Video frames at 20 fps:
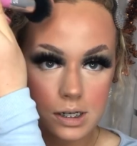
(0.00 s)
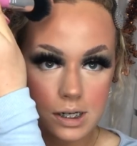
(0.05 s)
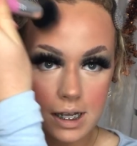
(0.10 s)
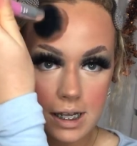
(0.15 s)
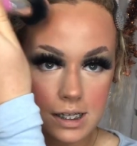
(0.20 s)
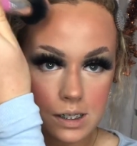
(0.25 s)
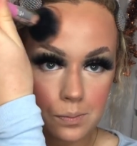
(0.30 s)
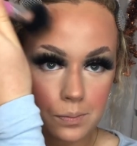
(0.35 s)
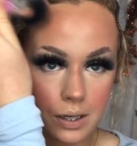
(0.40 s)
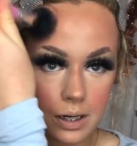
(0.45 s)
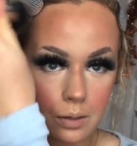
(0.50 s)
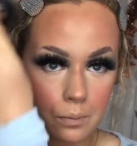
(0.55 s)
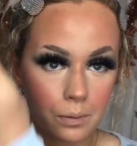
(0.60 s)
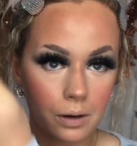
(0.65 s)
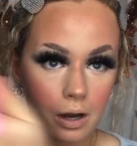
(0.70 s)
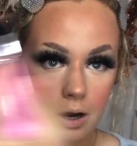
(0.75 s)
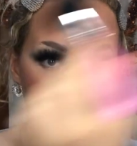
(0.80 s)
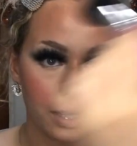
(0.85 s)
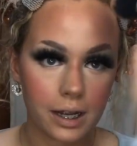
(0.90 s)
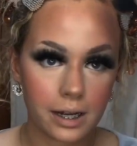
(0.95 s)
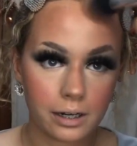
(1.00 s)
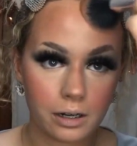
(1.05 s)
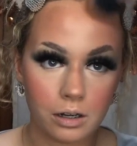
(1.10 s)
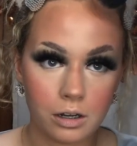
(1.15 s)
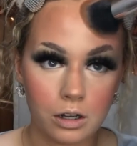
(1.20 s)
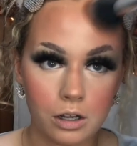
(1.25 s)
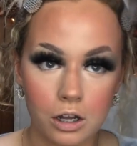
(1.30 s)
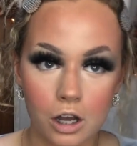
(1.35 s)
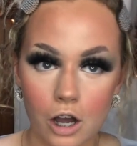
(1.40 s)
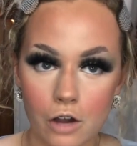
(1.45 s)
is being applied
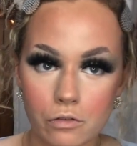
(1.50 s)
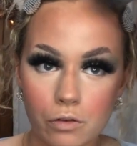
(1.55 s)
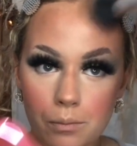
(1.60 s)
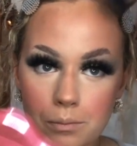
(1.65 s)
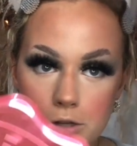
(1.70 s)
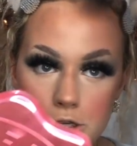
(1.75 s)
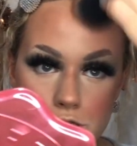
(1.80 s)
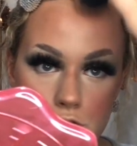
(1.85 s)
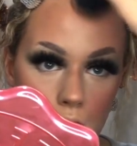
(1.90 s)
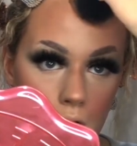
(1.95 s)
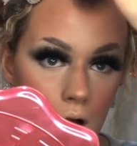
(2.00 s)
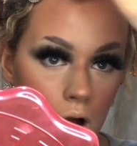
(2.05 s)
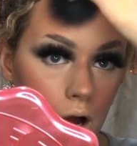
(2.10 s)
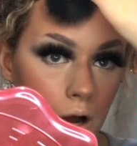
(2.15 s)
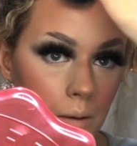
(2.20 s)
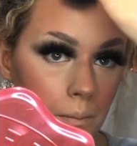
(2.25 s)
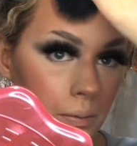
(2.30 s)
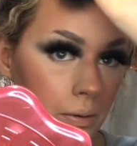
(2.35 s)
from the top.